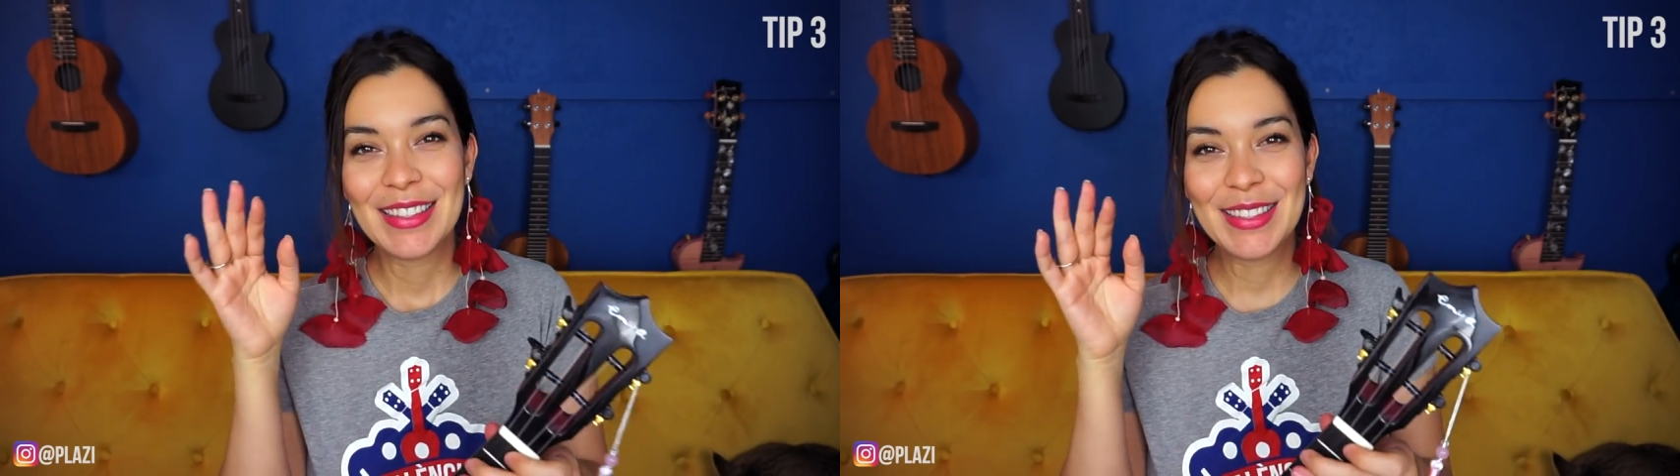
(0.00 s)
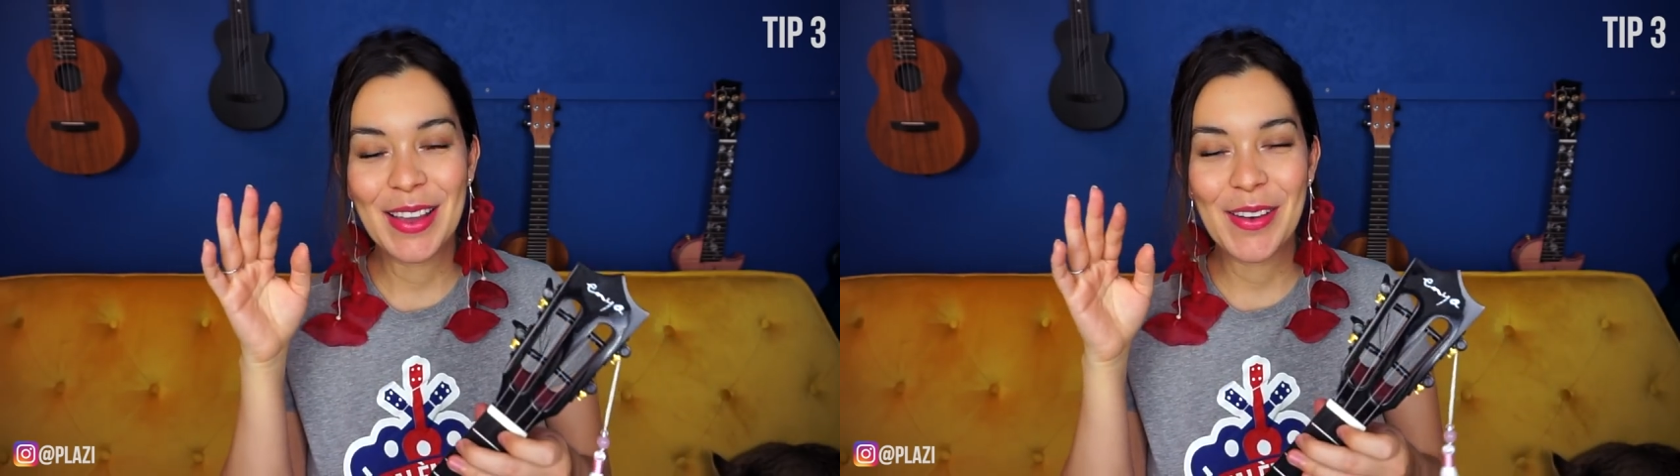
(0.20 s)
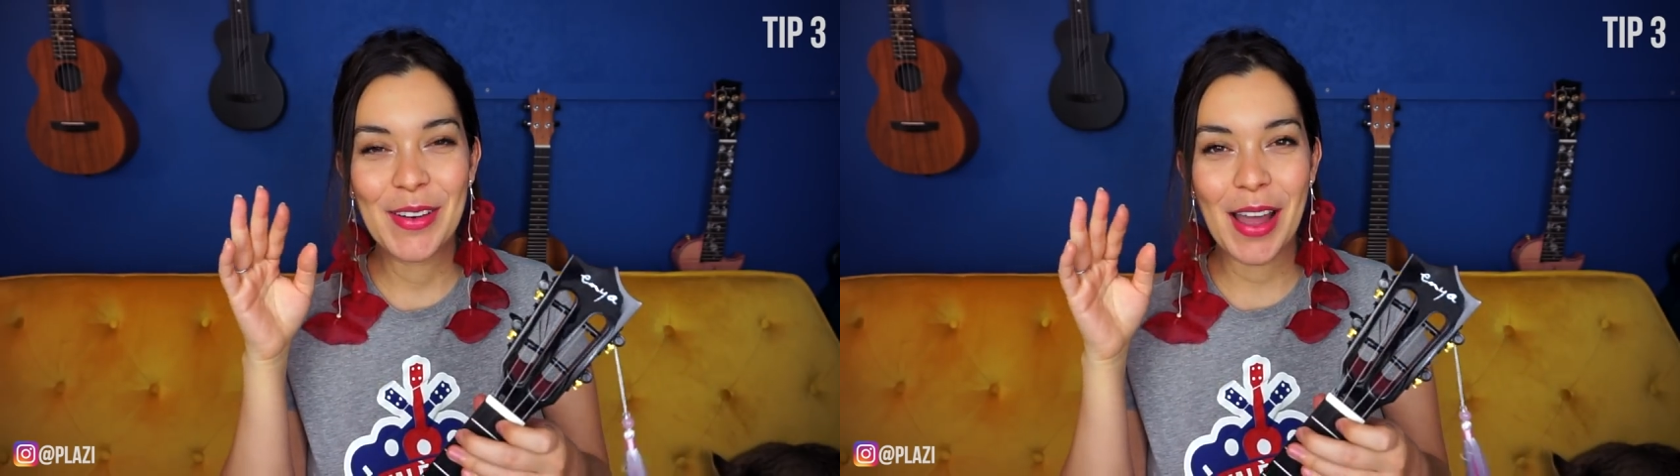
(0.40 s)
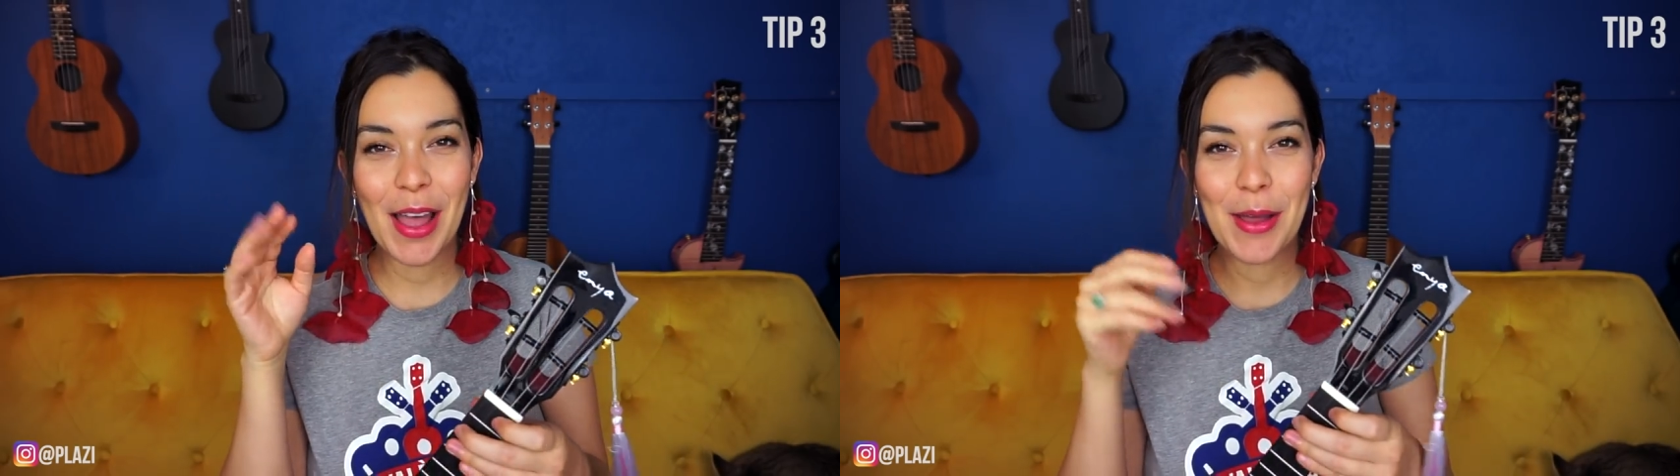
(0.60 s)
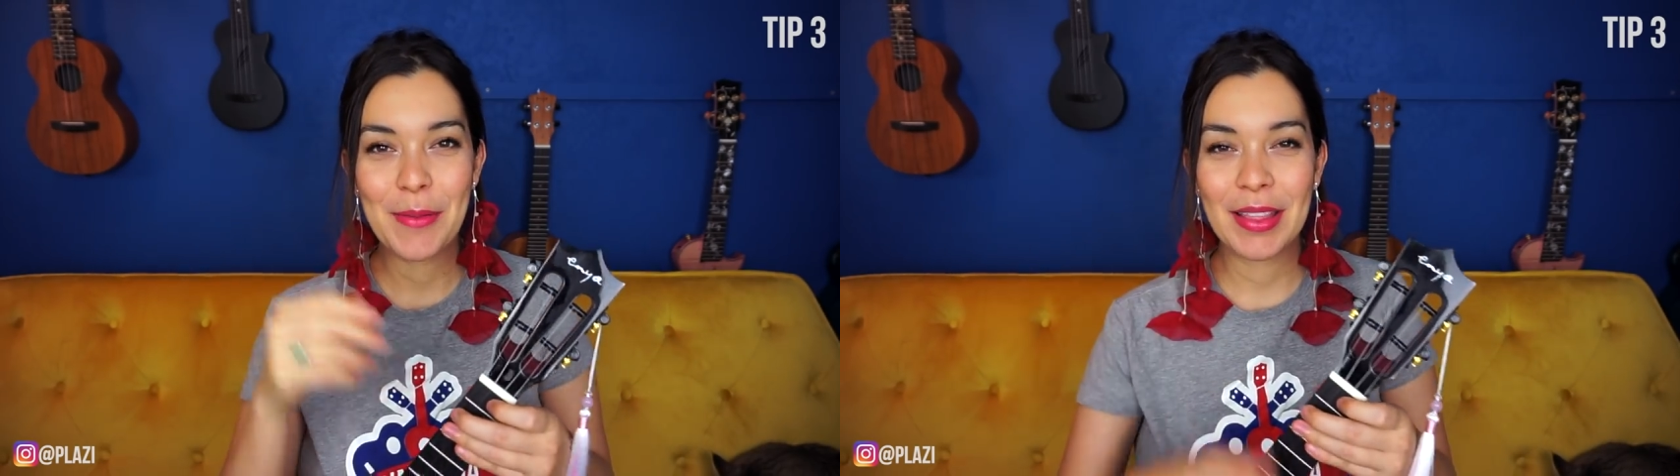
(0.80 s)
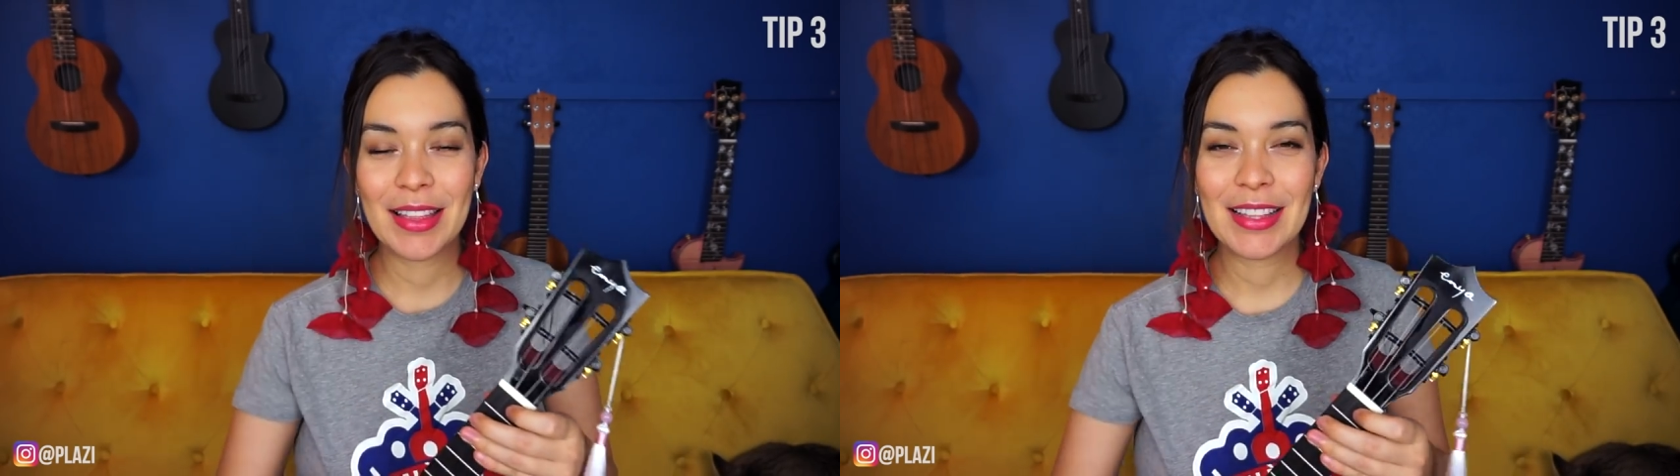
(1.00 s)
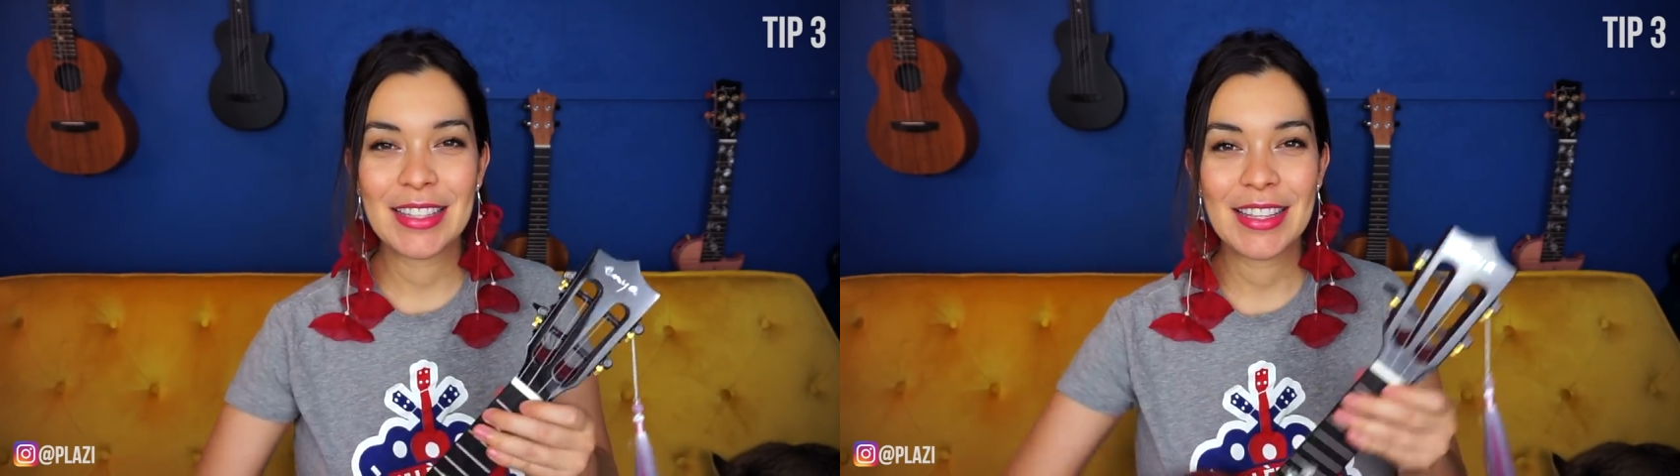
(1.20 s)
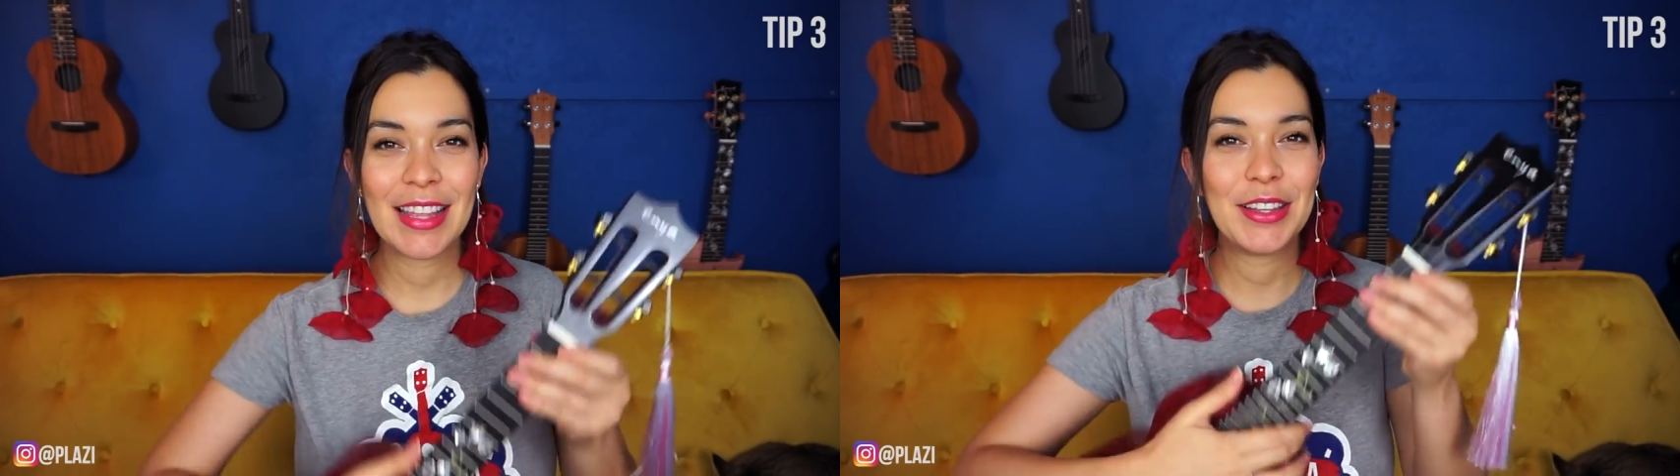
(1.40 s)
So um, let's
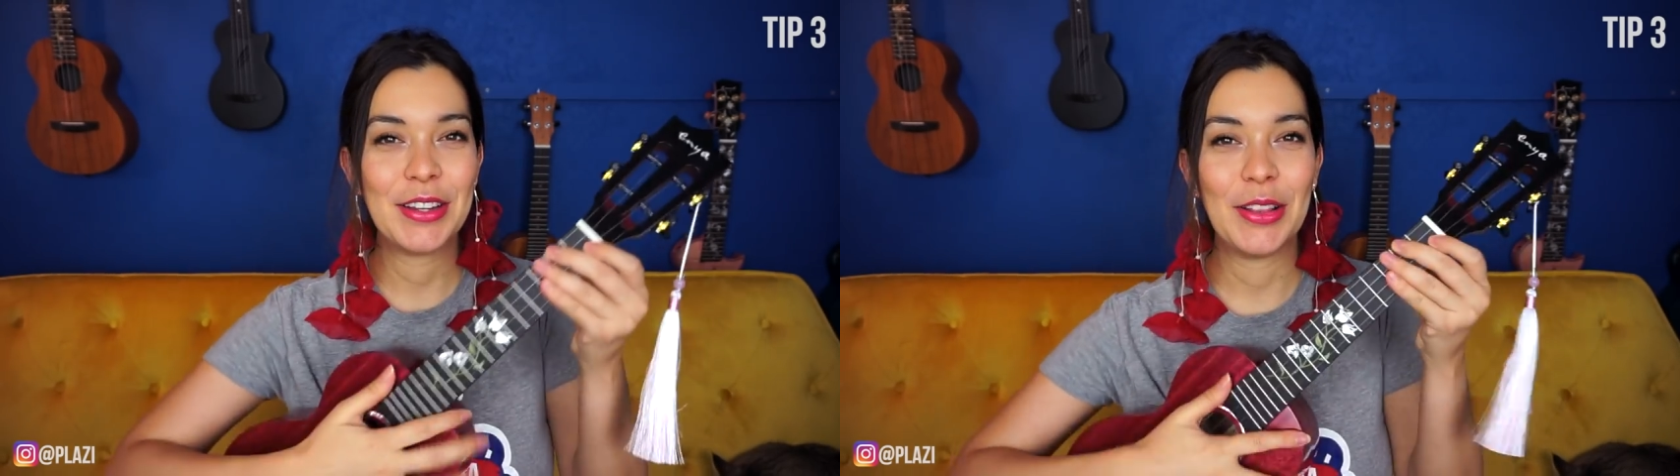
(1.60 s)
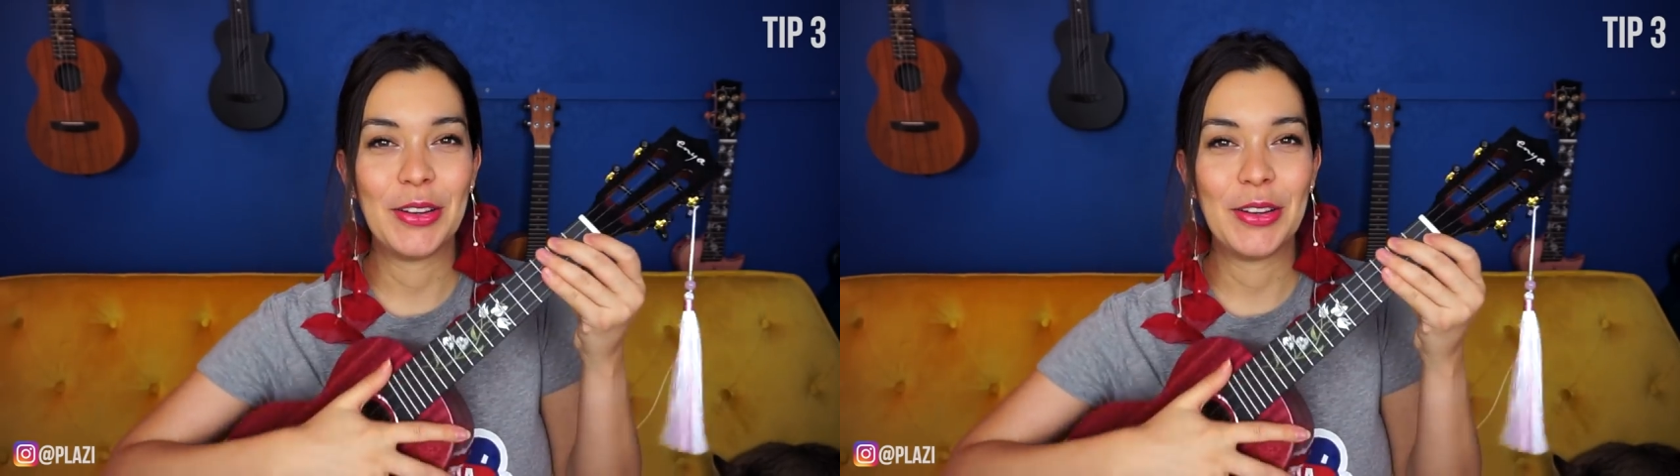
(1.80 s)
say that you're